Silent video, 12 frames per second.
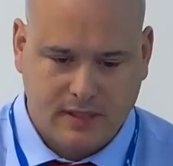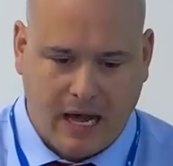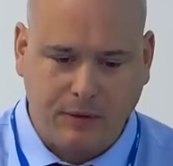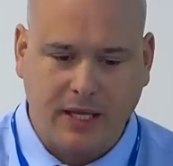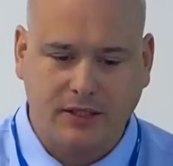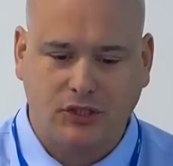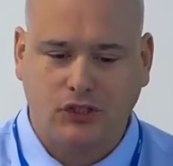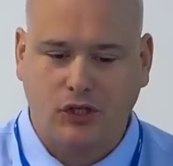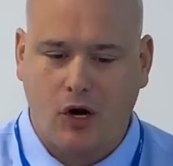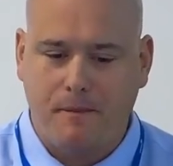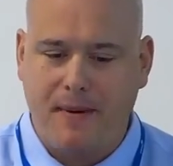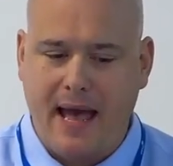I would like to
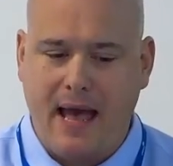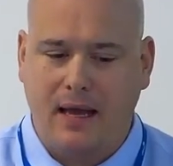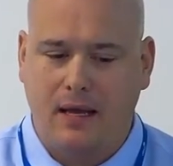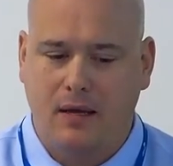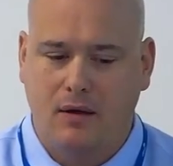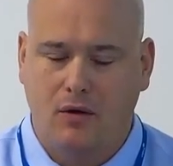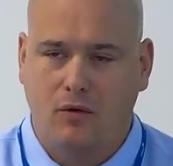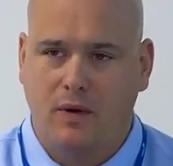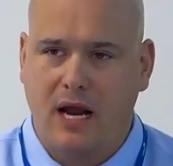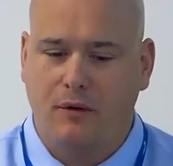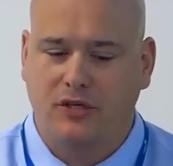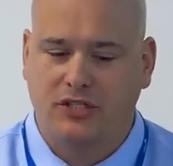start back
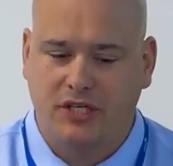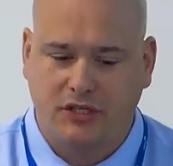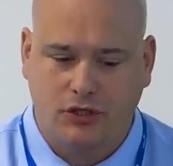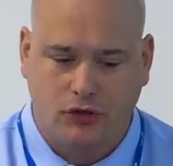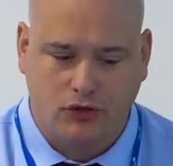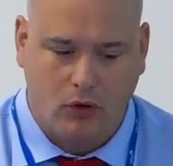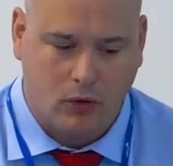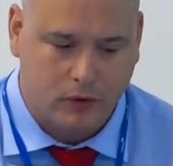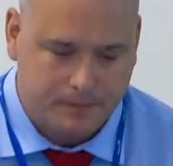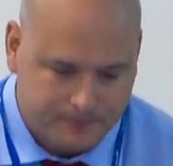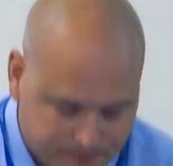when I was 6 years old.